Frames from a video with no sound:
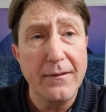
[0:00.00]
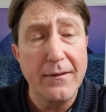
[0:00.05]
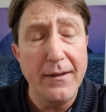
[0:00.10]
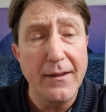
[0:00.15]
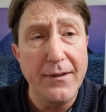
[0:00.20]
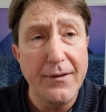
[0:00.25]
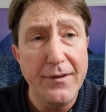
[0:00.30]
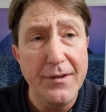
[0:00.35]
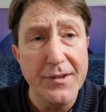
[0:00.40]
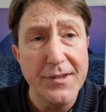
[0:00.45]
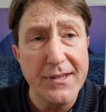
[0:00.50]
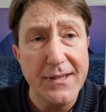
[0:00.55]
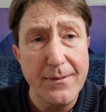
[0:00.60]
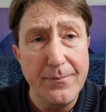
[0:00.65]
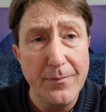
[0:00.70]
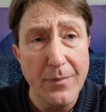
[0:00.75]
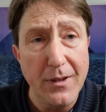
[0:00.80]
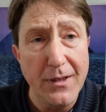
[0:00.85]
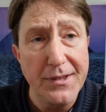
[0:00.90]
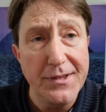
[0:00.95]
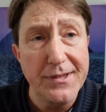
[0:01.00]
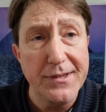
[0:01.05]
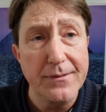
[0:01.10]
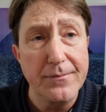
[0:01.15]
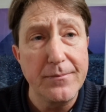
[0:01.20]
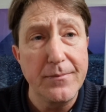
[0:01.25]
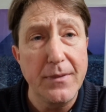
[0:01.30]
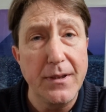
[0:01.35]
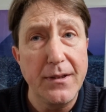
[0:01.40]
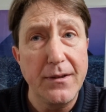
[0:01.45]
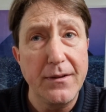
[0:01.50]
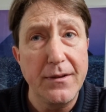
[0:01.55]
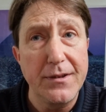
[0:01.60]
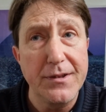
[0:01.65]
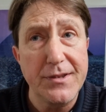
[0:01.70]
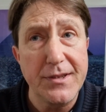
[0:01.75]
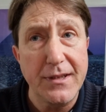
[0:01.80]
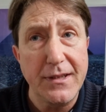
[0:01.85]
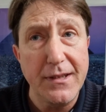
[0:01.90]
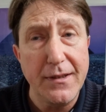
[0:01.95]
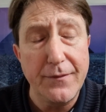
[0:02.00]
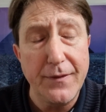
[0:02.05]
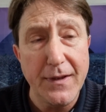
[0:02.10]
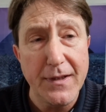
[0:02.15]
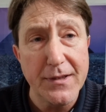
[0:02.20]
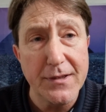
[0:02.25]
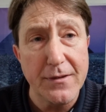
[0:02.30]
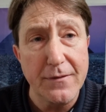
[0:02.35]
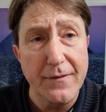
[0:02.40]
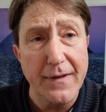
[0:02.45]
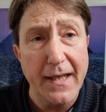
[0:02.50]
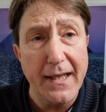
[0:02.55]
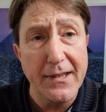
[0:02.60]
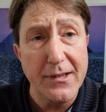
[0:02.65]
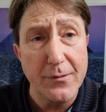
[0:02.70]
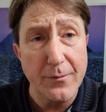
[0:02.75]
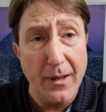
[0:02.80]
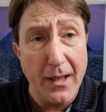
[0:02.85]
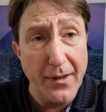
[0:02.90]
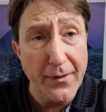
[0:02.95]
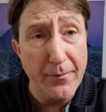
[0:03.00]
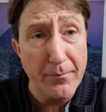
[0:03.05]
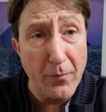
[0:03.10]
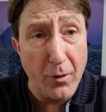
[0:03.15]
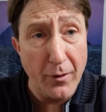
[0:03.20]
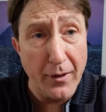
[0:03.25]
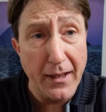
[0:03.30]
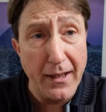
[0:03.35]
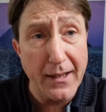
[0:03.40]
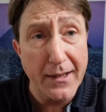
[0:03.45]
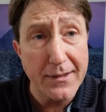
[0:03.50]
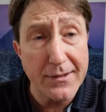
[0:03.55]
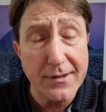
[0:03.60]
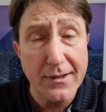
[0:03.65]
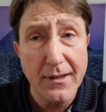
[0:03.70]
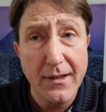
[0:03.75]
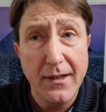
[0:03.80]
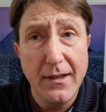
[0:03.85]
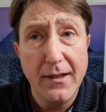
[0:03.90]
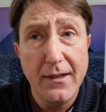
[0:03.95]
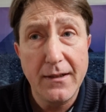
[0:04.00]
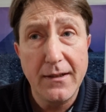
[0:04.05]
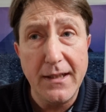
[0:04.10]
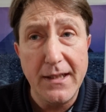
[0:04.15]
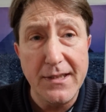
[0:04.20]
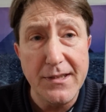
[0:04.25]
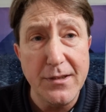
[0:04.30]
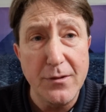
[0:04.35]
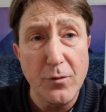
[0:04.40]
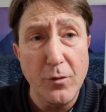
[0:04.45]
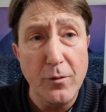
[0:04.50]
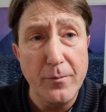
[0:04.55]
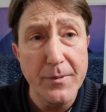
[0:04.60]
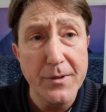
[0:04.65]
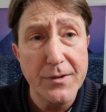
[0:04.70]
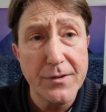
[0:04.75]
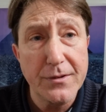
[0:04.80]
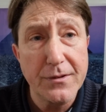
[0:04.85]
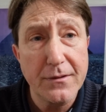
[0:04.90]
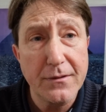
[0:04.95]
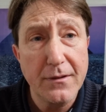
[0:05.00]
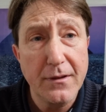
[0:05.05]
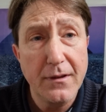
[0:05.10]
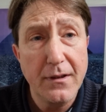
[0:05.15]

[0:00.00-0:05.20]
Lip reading: And the symbolism and the significance of that to other monarchs is enormous.